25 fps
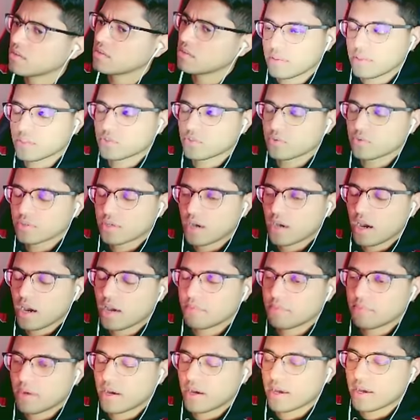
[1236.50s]
This one
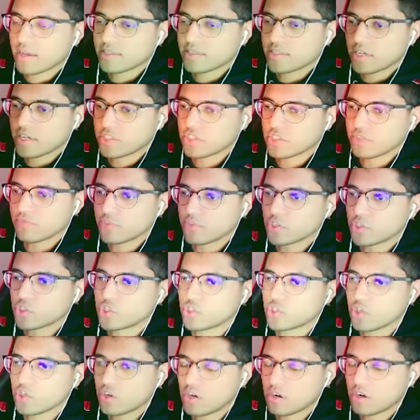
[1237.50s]
caught my attention for
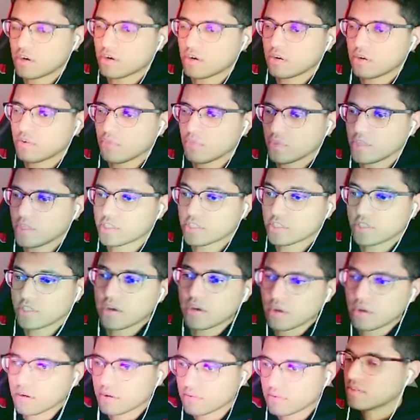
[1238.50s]
sure with the
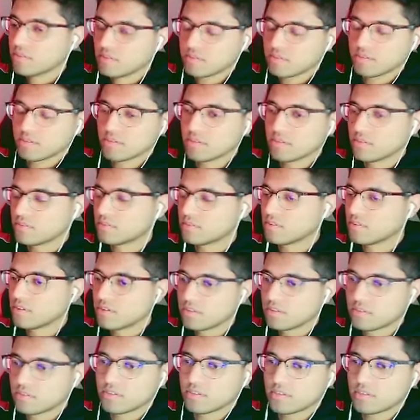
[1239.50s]
song.
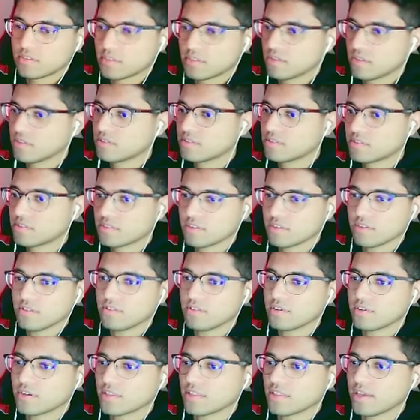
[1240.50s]

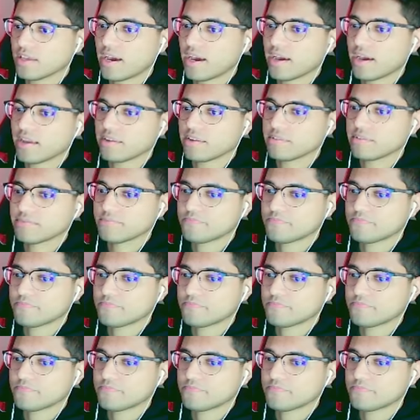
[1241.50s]
Look at that.